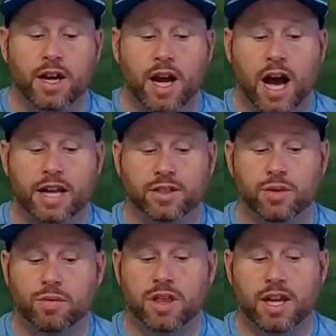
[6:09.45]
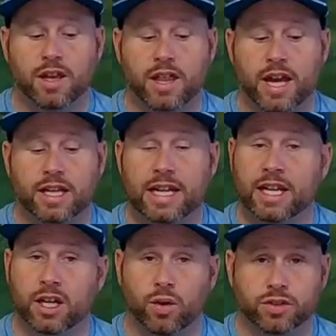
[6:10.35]
I do think that he can
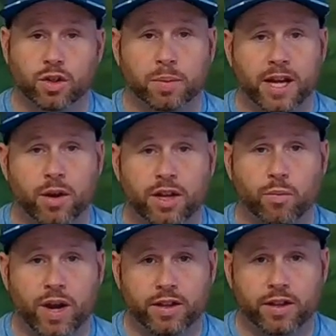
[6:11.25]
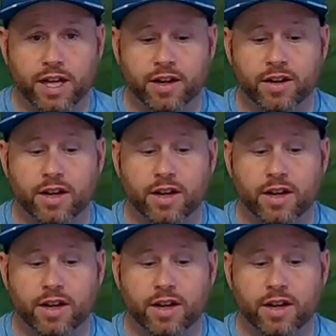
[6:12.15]
also play well here.